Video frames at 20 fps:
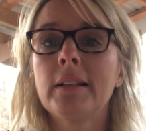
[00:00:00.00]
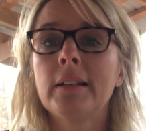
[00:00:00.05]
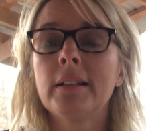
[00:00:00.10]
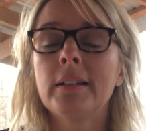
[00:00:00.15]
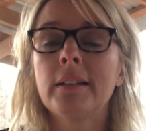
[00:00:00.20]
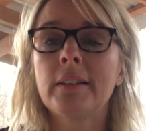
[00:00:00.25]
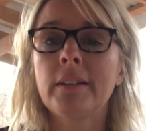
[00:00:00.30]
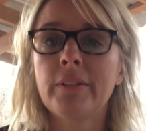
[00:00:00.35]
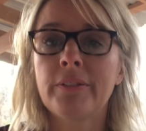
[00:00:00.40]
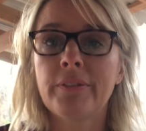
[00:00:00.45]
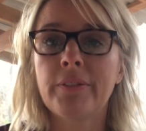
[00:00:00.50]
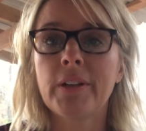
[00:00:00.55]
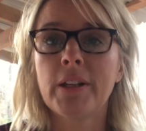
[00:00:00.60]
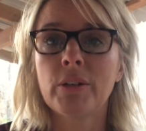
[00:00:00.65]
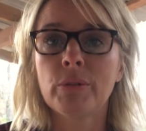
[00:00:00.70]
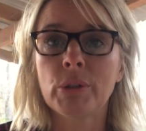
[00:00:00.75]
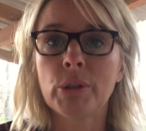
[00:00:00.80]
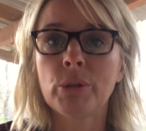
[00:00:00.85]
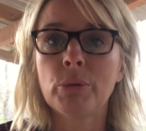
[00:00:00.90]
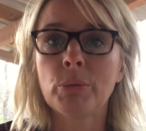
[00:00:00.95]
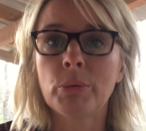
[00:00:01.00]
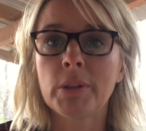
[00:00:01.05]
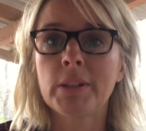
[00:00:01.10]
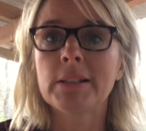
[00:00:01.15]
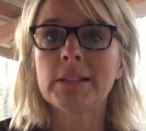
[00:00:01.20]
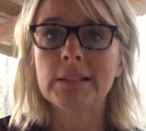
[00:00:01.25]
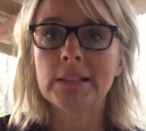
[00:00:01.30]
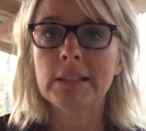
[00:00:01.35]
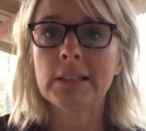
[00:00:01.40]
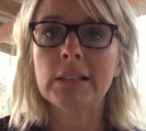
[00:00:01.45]
the Pharaoh
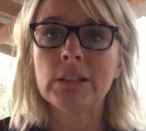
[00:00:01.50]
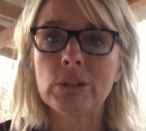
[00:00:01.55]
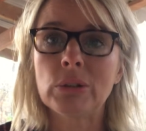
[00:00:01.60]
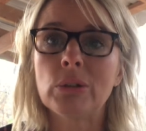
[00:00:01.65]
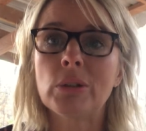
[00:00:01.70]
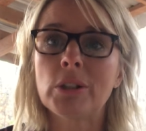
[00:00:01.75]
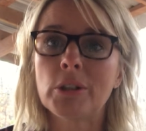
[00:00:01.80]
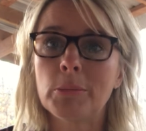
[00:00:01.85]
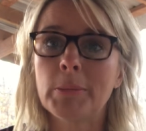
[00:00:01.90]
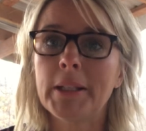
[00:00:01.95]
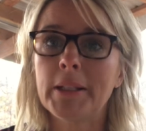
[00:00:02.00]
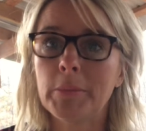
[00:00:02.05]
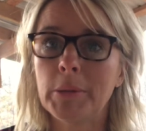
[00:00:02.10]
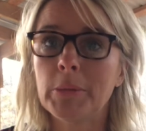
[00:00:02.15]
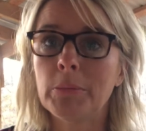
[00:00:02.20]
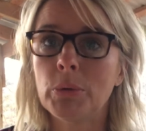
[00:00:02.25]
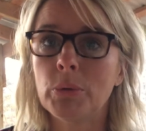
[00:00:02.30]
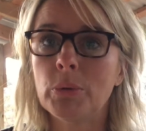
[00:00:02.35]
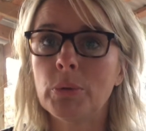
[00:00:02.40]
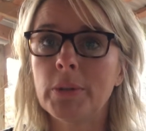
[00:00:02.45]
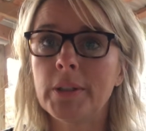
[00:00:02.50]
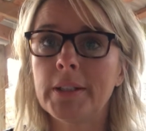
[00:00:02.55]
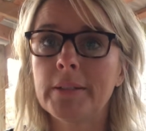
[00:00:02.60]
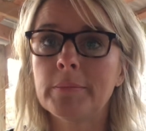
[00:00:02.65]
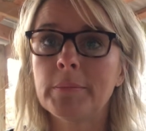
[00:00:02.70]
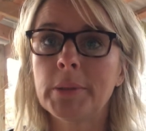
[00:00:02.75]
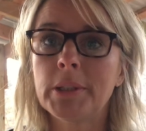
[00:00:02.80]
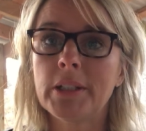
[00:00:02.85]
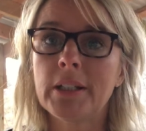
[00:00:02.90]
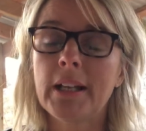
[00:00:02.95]
wanted to kill her baby boy,
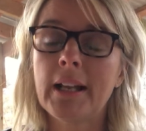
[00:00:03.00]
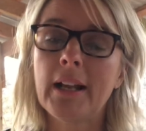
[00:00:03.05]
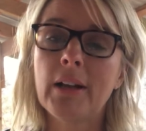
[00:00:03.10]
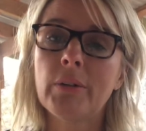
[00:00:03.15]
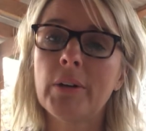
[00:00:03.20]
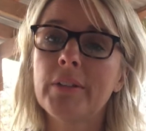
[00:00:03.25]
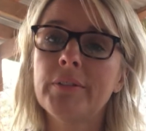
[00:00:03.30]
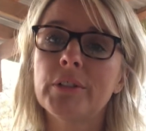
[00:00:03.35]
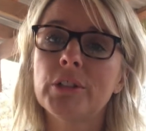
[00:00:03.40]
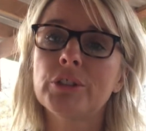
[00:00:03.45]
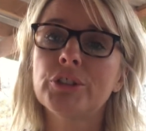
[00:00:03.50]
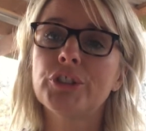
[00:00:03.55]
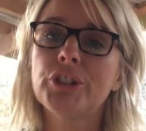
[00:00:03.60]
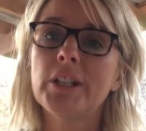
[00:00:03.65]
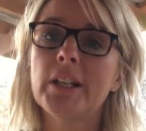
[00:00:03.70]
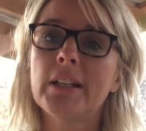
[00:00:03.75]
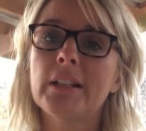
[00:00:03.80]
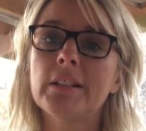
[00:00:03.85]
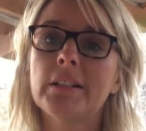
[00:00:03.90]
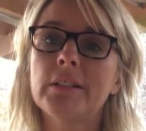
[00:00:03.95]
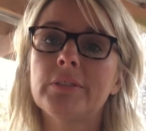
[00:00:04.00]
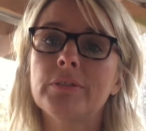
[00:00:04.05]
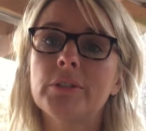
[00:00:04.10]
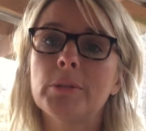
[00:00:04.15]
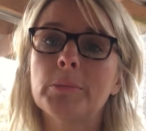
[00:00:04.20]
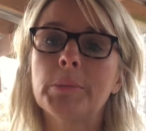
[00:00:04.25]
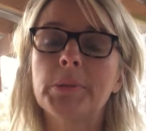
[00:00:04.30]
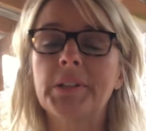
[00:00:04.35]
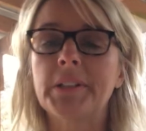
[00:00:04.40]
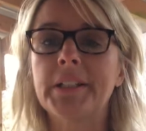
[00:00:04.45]
but however, she had a
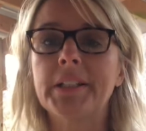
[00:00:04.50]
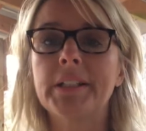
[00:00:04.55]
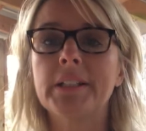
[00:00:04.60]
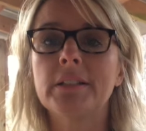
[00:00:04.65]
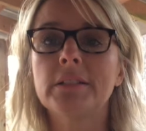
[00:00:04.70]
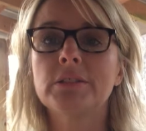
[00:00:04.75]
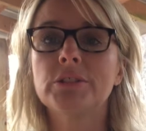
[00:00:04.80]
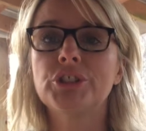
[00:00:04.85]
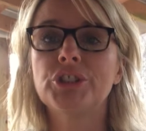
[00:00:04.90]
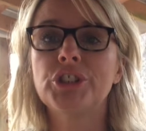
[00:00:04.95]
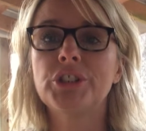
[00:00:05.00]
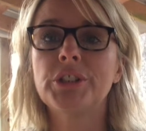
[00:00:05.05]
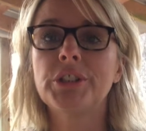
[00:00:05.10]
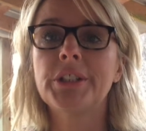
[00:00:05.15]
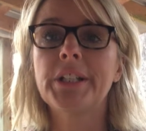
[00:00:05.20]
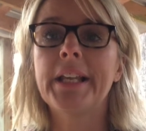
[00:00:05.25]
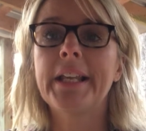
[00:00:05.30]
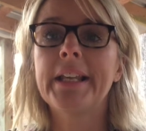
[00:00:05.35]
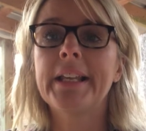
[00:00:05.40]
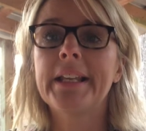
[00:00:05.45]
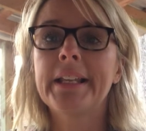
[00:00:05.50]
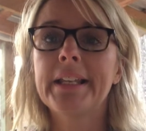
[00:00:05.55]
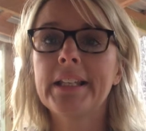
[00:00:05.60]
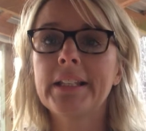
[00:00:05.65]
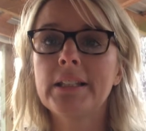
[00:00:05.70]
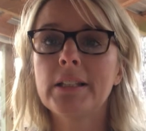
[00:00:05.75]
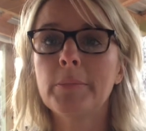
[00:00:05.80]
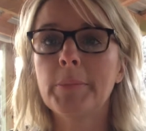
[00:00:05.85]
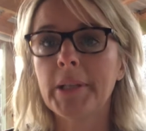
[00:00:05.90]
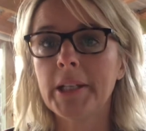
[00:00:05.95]
different plan. She
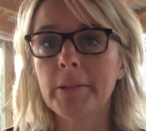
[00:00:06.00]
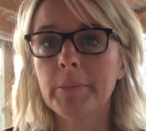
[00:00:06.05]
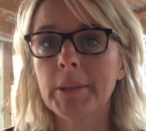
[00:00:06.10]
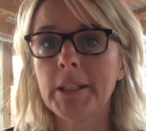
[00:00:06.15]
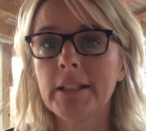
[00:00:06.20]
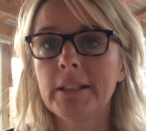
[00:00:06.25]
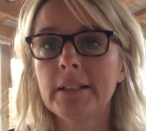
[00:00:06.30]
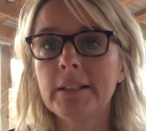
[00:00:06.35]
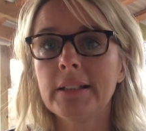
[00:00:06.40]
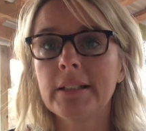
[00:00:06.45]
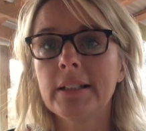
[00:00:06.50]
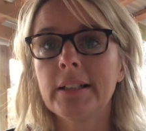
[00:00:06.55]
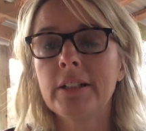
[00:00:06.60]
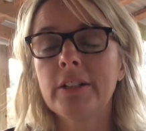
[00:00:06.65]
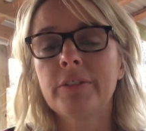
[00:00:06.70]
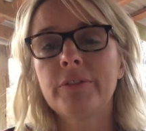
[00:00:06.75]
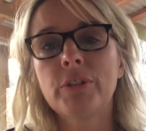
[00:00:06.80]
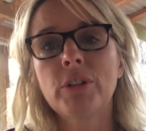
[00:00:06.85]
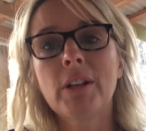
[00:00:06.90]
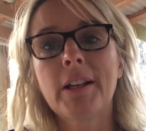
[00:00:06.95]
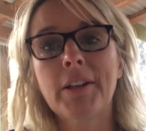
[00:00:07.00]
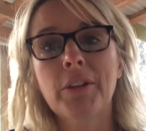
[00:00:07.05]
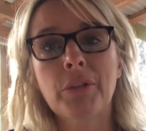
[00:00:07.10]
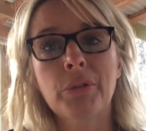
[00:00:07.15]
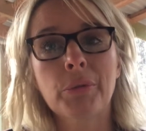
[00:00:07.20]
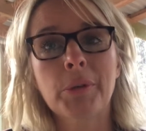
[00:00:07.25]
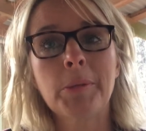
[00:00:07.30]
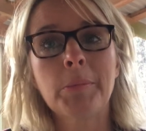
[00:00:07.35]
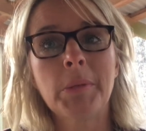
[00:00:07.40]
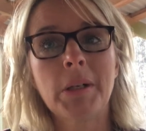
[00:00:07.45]
hid the baby for like
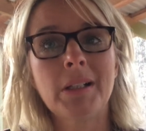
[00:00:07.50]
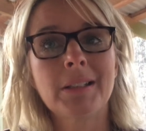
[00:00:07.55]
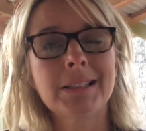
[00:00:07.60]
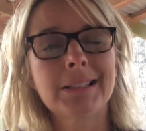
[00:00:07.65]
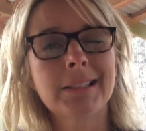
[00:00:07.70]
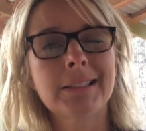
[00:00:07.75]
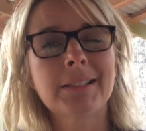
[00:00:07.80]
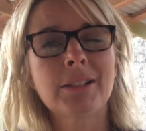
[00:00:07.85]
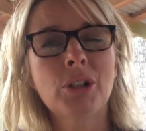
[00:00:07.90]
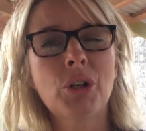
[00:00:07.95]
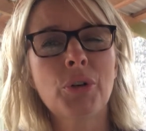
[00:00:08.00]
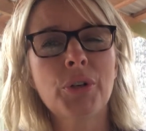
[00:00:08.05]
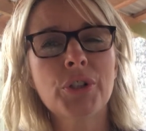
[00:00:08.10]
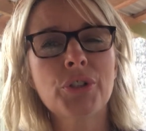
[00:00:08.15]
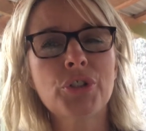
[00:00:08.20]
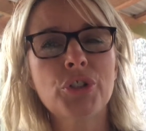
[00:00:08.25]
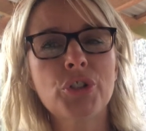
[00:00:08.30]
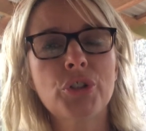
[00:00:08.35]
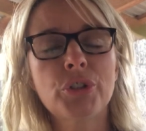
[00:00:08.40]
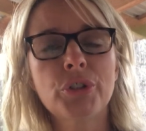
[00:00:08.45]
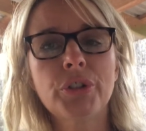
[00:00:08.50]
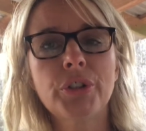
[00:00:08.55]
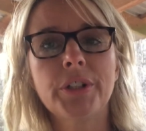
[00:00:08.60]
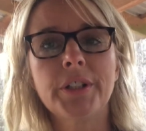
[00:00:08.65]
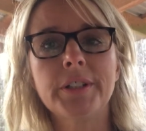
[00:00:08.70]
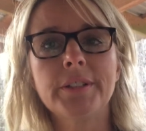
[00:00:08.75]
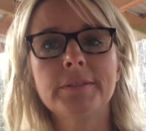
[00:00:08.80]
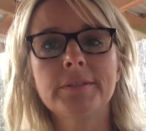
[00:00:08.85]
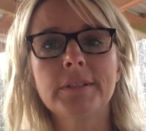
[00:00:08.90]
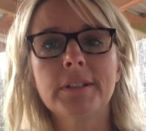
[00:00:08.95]
3 months, as long as she
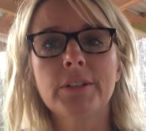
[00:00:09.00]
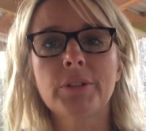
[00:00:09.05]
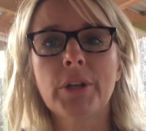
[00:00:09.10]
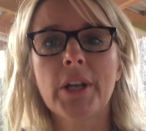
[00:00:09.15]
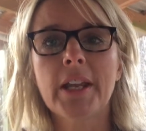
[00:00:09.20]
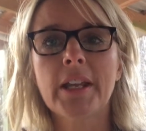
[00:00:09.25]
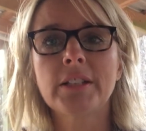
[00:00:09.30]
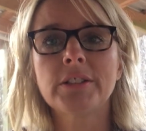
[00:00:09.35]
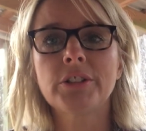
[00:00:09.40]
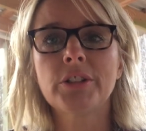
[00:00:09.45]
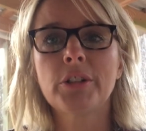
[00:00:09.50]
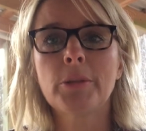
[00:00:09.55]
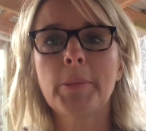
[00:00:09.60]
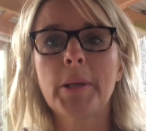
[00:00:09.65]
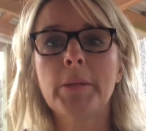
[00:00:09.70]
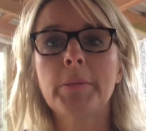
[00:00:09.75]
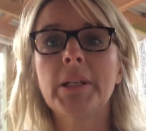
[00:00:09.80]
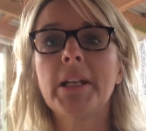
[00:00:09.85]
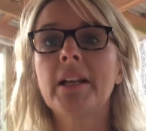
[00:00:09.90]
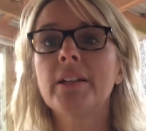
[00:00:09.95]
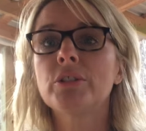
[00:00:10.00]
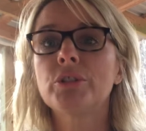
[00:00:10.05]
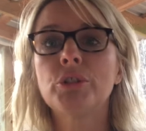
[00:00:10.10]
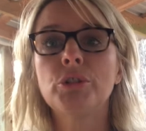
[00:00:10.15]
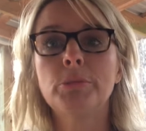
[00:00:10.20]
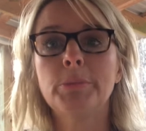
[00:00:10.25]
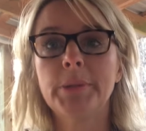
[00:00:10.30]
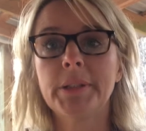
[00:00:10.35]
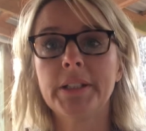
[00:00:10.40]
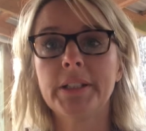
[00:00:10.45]
could, okay, until the baby got
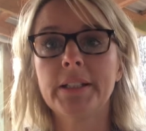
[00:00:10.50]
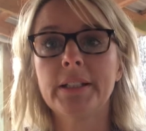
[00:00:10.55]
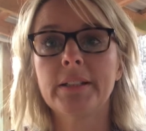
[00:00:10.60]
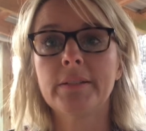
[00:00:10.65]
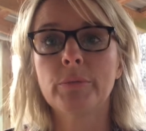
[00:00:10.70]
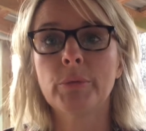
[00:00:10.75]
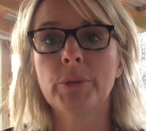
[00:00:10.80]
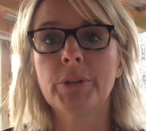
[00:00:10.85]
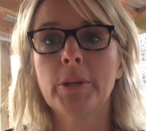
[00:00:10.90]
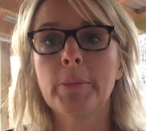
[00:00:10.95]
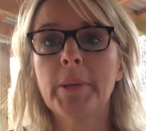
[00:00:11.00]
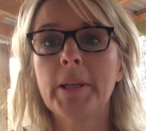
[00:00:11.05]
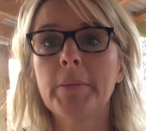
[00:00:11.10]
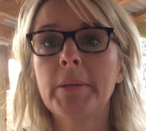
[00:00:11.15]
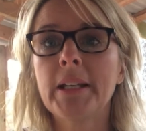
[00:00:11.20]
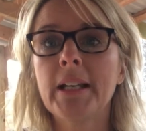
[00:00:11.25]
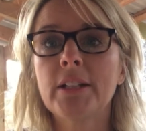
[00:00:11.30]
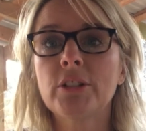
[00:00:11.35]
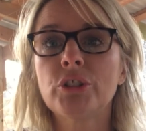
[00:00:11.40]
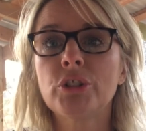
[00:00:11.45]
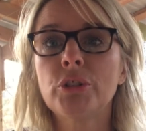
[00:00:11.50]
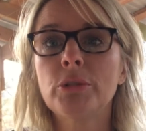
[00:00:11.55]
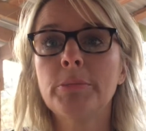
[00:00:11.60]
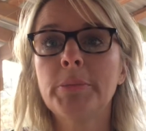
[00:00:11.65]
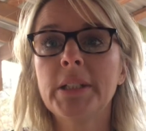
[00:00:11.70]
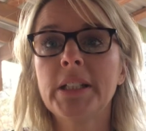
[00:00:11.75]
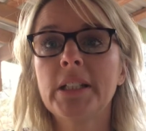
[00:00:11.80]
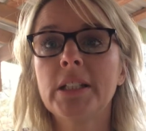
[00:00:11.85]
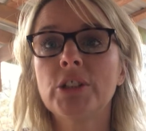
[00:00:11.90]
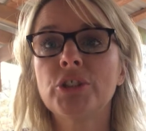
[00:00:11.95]
too big. When the baby got too
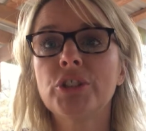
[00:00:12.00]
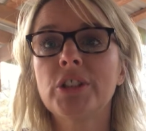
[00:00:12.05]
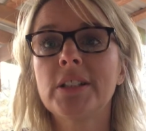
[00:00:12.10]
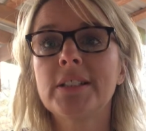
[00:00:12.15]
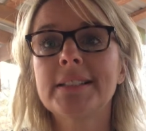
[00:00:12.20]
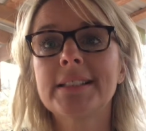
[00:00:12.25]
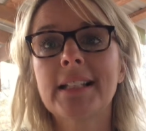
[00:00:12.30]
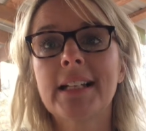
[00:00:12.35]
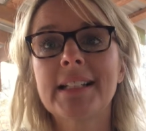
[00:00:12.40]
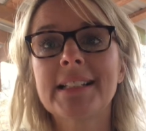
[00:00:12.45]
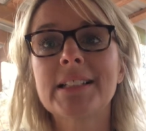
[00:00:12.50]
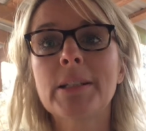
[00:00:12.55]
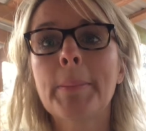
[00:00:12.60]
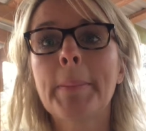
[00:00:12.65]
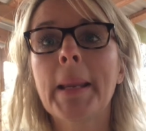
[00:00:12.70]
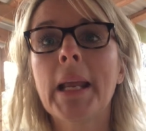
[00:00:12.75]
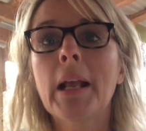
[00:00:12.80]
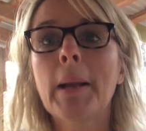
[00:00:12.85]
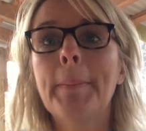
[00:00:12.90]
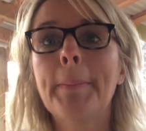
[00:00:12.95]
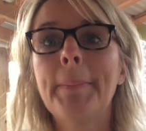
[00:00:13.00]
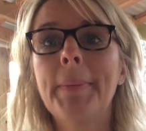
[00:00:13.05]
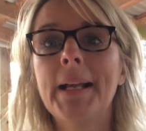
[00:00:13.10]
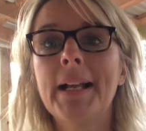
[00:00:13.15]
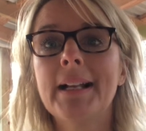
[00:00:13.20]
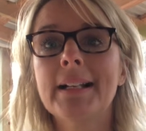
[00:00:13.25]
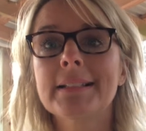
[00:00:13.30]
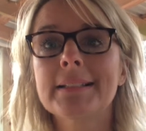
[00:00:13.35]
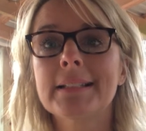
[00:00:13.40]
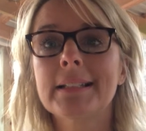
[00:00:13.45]
big, she decided to make a
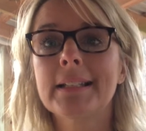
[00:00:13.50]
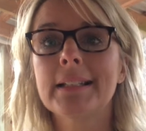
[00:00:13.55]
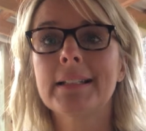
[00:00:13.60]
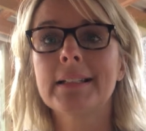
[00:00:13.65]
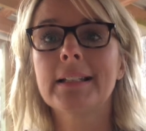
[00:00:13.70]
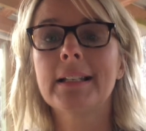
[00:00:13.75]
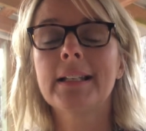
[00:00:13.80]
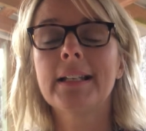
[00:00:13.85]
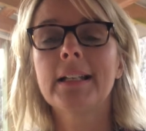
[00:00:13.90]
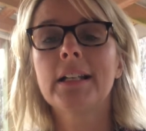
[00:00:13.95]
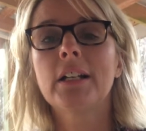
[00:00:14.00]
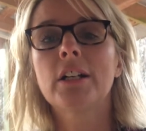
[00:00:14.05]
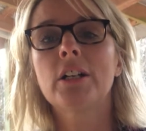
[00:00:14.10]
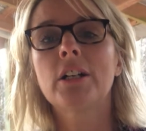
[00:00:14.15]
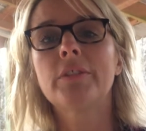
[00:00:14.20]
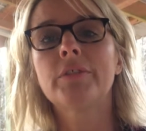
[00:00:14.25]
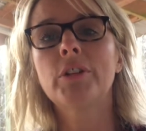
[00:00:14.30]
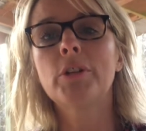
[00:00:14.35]
basket, cover the